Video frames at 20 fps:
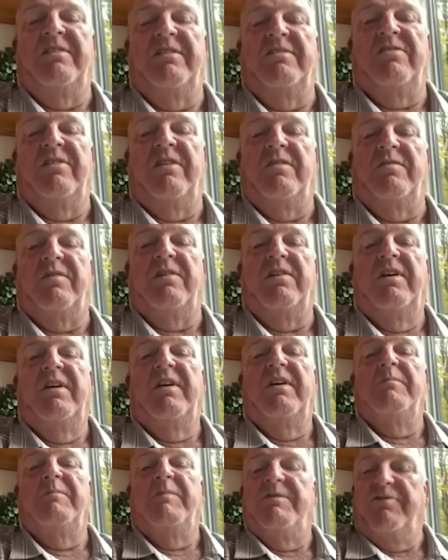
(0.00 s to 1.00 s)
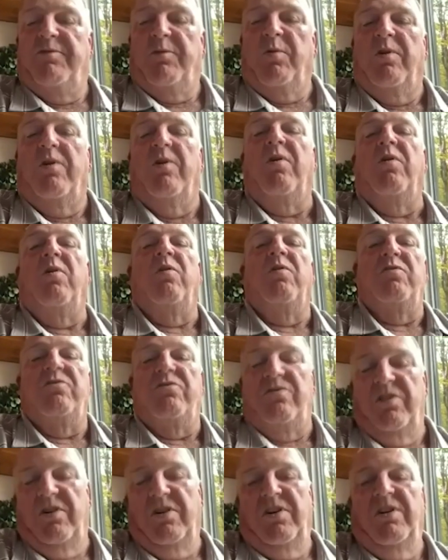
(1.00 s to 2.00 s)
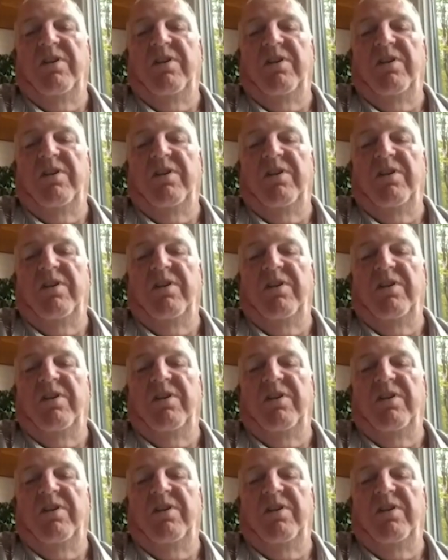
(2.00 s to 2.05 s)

it's over. But four holes,